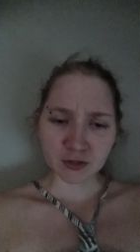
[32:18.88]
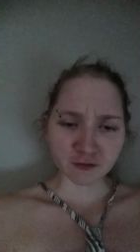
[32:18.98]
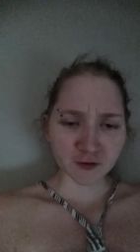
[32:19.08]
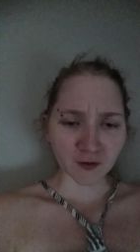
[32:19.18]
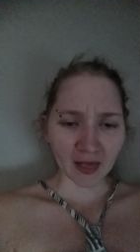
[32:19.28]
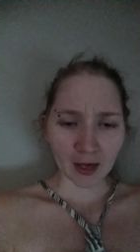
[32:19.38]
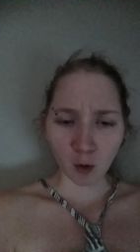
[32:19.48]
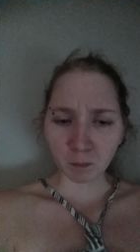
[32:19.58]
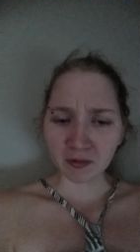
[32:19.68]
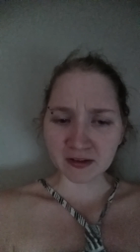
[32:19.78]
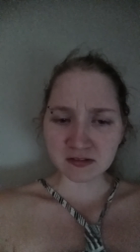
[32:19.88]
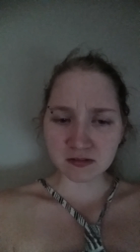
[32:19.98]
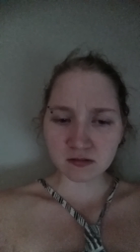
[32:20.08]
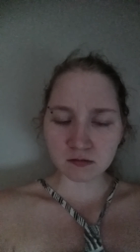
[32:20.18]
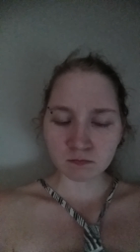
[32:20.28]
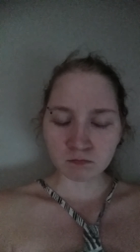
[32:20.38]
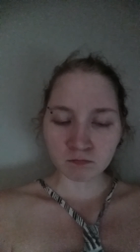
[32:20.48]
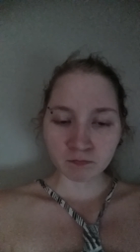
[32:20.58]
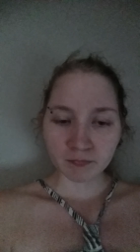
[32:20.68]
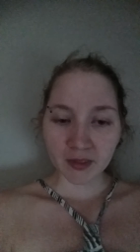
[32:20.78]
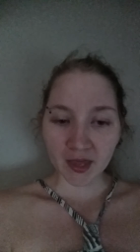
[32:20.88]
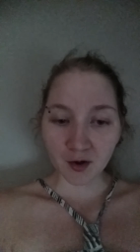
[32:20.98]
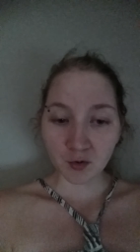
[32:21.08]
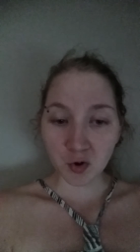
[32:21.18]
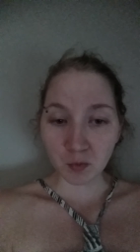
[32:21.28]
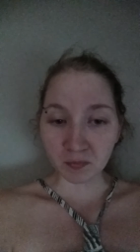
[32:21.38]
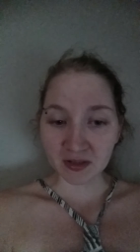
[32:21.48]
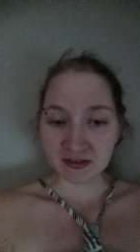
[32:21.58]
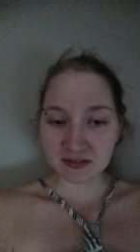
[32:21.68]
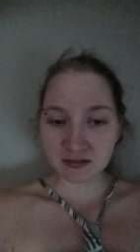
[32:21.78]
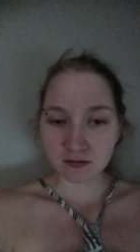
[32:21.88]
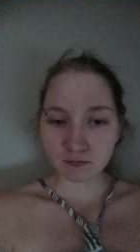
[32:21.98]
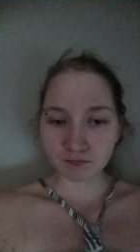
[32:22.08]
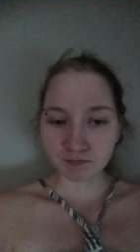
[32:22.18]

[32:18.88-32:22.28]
You feel helpless and hopeless.